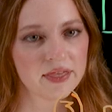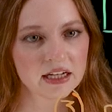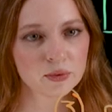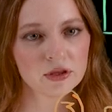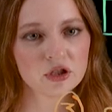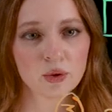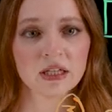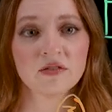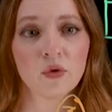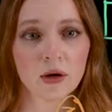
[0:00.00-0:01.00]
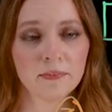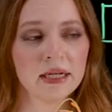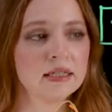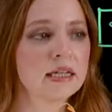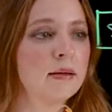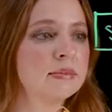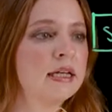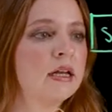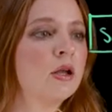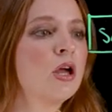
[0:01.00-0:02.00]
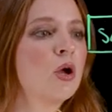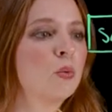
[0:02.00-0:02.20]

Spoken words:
That's where the transform piece comes in,